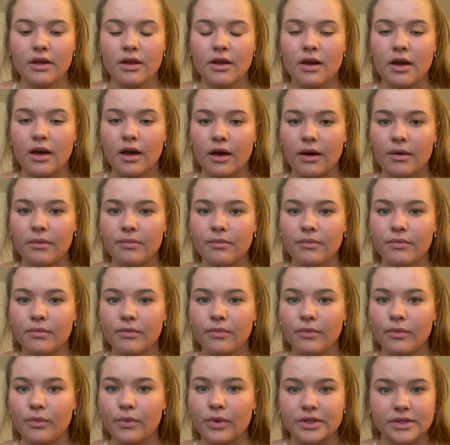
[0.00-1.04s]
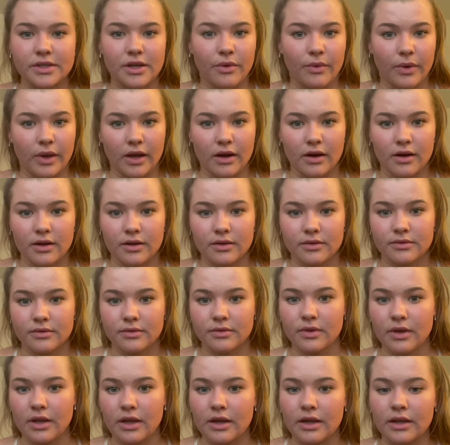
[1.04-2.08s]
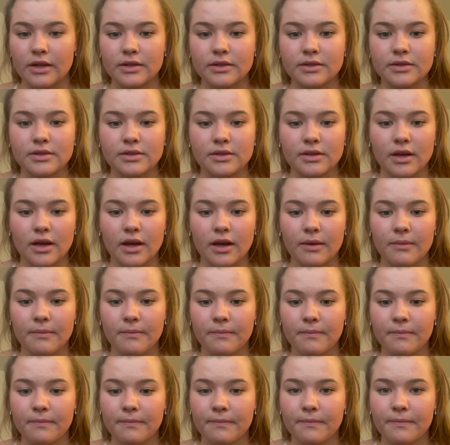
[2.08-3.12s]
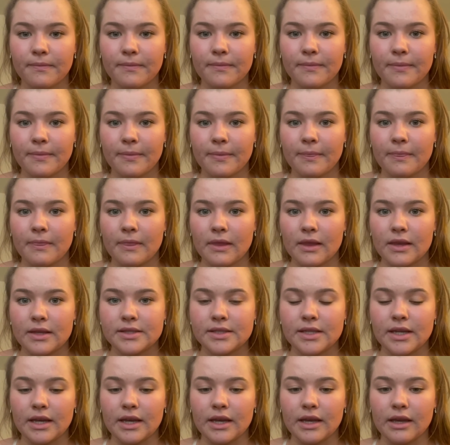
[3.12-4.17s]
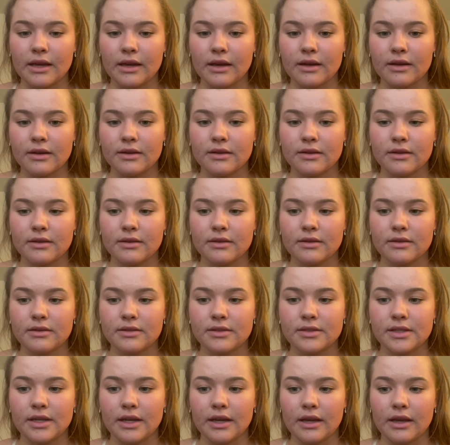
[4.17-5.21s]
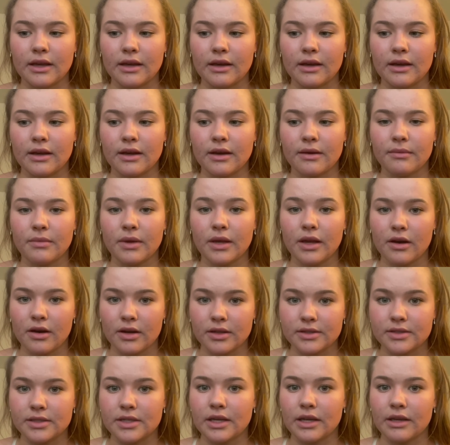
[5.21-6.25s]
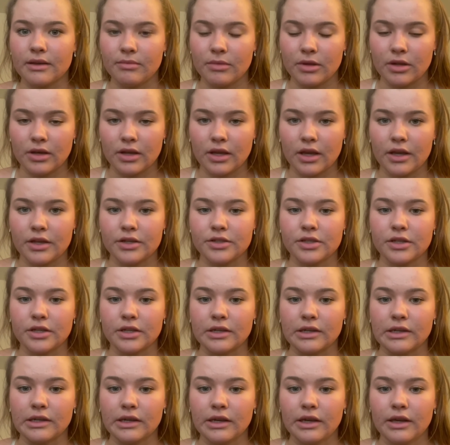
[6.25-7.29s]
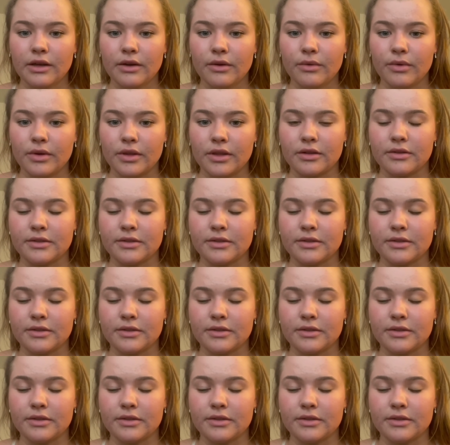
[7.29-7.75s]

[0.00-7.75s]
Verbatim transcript: um, what's going on and um, staying staying um, in constant communication with your